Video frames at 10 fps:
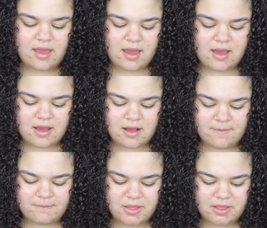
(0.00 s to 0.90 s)

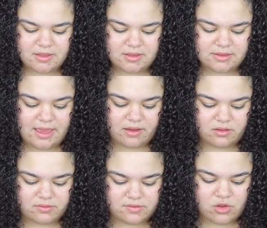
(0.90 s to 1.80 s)

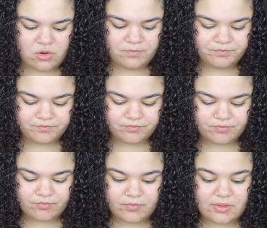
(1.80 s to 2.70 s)
Yeah, so
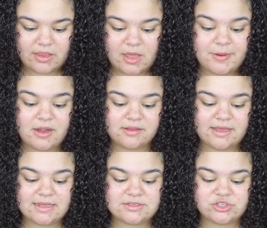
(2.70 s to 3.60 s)

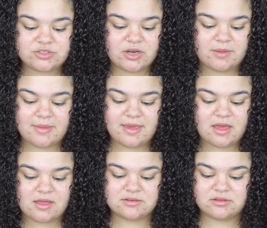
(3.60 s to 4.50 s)
apparently it's just going to make
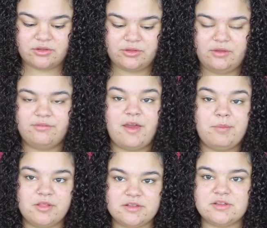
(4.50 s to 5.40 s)
us look
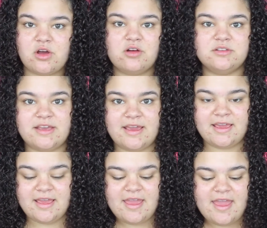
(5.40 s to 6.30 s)
fabulous all
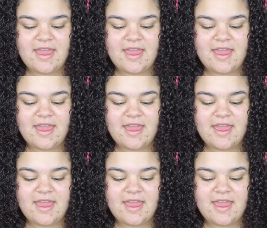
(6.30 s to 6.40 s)
day